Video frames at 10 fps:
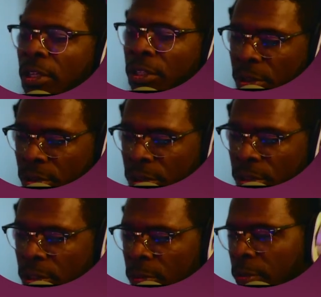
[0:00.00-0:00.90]
users
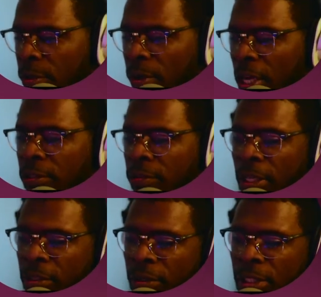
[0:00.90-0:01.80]
to create
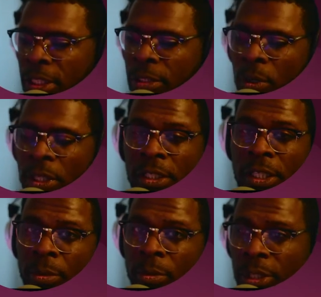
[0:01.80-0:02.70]
directories as well as
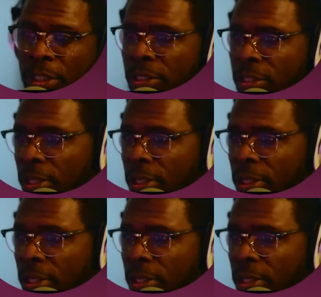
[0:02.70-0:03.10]
set permissions.